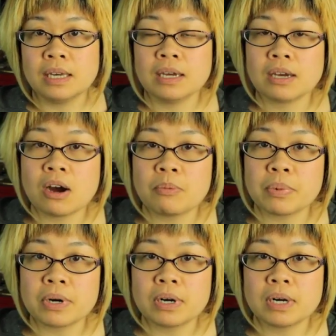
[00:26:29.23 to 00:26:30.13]

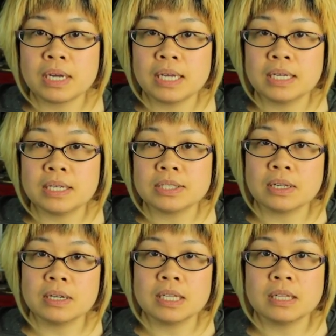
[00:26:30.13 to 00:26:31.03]
copper is
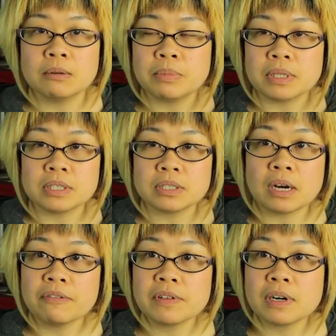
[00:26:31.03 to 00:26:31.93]
a little bit
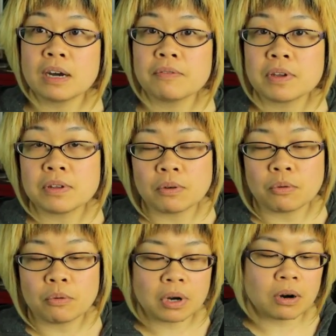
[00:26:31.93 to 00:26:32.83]
softer after the
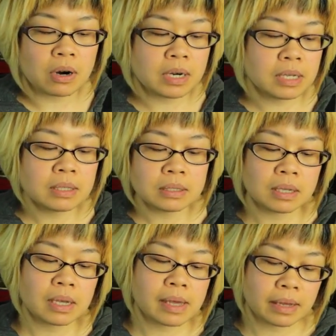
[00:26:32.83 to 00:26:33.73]
work hardened.
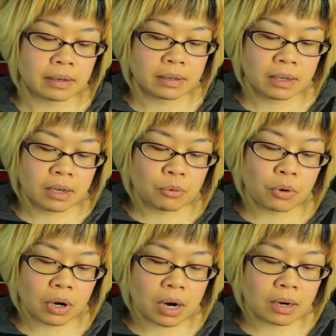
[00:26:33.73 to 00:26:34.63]
And
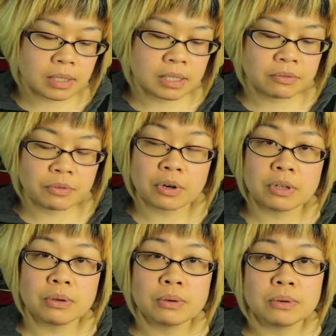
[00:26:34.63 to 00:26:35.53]
work hardened, for
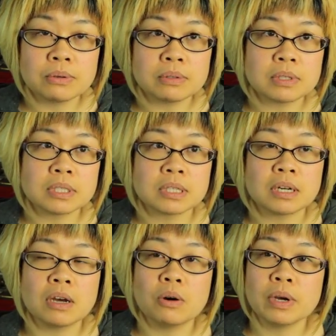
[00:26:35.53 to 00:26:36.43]
you who
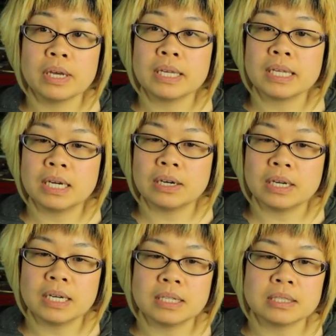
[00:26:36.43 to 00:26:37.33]
doesn't know it,
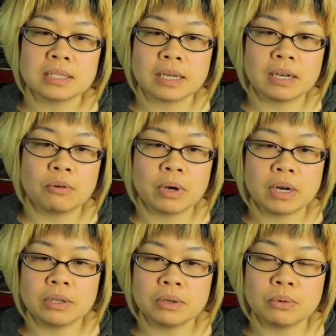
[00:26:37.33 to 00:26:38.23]
it's like
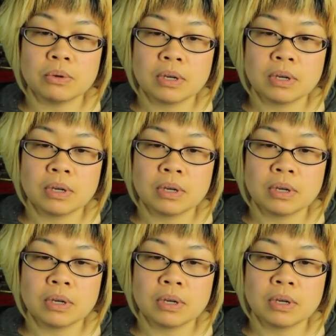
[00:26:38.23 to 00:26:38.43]
when you